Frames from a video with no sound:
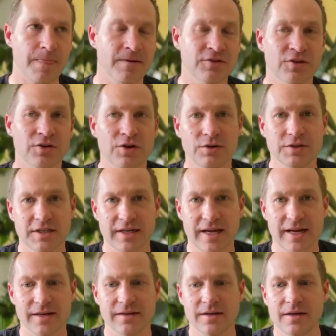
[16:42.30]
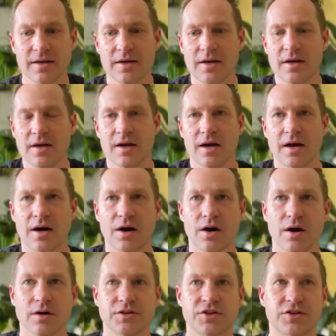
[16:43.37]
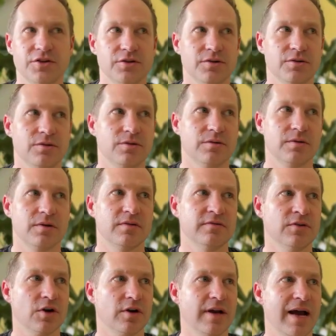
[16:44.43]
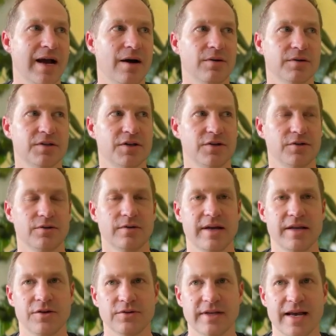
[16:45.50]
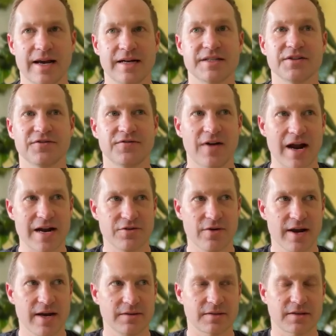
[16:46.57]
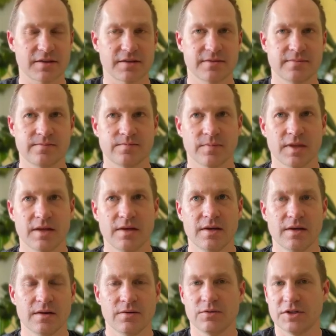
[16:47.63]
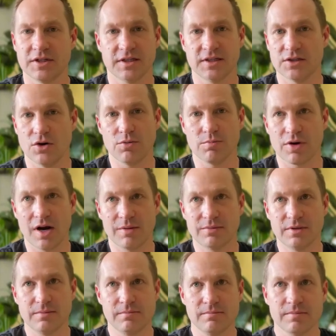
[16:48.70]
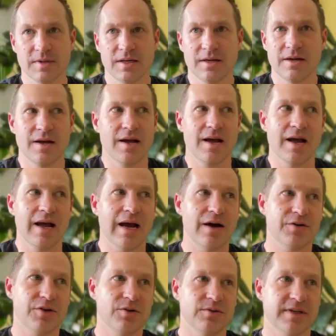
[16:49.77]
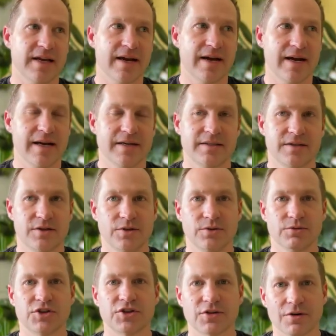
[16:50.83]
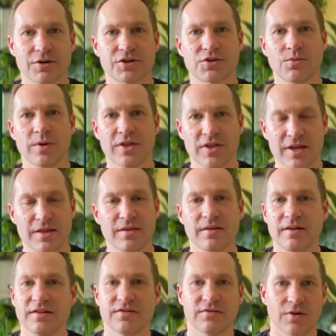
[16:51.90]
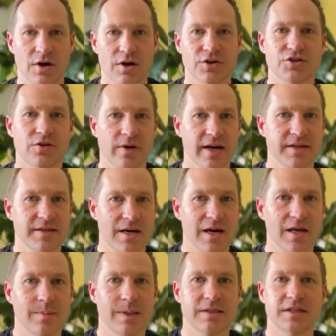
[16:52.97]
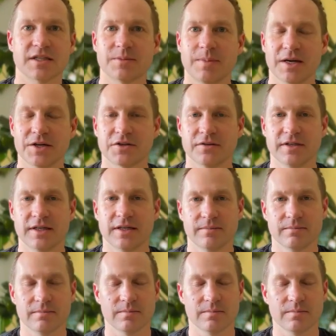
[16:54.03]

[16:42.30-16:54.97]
So the goals today are to learn how to use AI to find grants, which is its own problem, how to use AI to search within these large grant documents, especially,